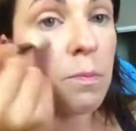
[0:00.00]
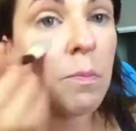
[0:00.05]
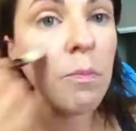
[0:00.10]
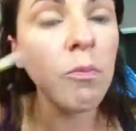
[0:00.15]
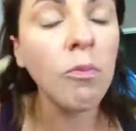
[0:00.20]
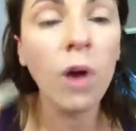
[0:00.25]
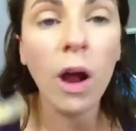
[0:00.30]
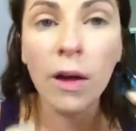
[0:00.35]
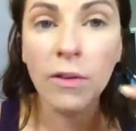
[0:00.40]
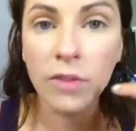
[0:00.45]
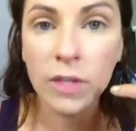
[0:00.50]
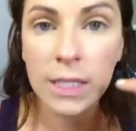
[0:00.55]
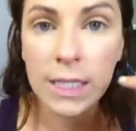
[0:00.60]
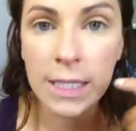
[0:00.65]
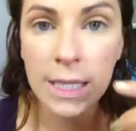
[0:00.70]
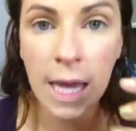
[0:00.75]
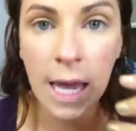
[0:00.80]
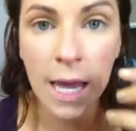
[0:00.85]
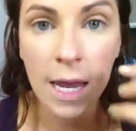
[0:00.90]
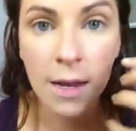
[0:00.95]
rough
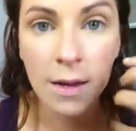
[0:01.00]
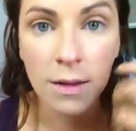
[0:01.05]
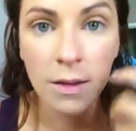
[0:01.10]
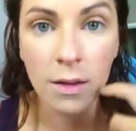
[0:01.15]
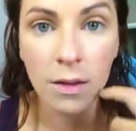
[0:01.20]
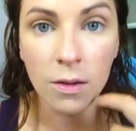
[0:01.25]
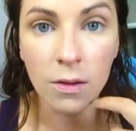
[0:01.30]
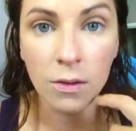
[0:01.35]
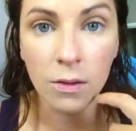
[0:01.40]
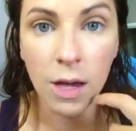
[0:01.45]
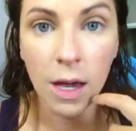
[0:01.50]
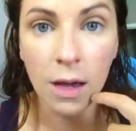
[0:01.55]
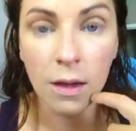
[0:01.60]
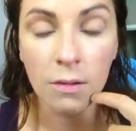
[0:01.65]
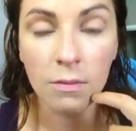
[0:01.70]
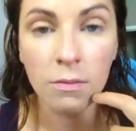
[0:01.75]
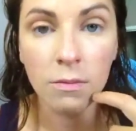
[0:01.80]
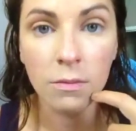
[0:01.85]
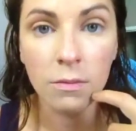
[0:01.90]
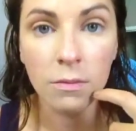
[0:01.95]
skin that you get
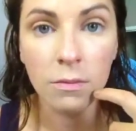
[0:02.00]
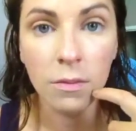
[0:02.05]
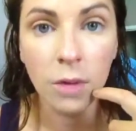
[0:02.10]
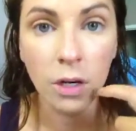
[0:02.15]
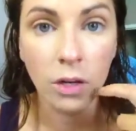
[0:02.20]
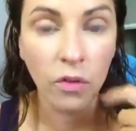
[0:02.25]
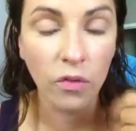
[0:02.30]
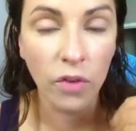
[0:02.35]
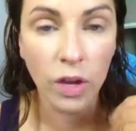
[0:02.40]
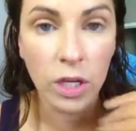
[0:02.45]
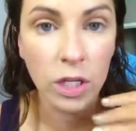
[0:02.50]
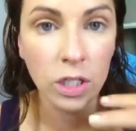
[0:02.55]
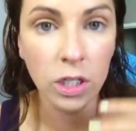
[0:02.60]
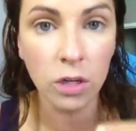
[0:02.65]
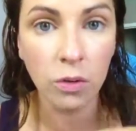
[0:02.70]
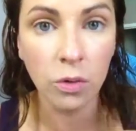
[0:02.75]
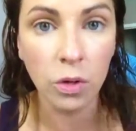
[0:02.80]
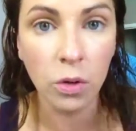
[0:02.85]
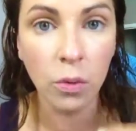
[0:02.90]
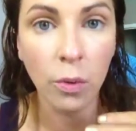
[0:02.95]
on your face.
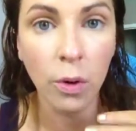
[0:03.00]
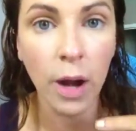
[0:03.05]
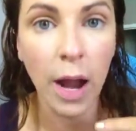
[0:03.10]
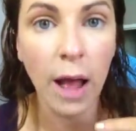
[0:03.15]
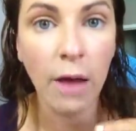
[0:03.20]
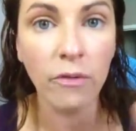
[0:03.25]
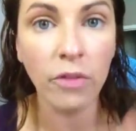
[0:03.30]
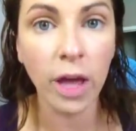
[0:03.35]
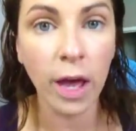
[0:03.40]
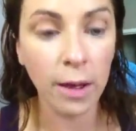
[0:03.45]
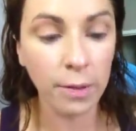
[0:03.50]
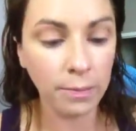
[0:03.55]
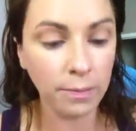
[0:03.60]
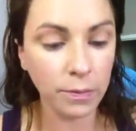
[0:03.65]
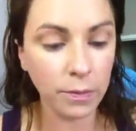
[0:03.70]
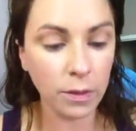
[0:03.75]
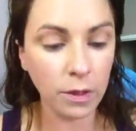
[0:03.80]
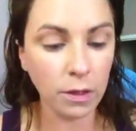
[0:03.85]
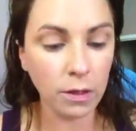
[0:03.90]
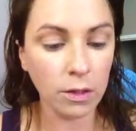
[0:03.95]
You won't have that.
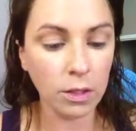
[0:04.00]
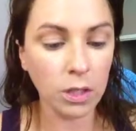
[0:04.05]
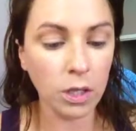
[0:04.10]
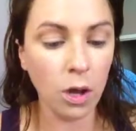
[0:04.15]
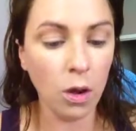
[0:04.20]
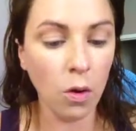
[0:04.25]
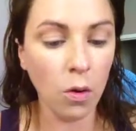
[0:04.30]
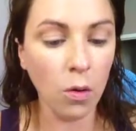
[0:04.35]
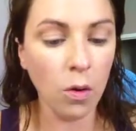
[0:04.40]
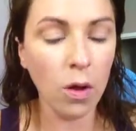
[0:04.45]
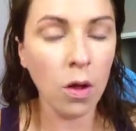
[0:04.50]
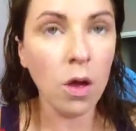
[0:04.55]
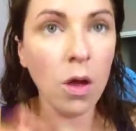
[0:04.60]
So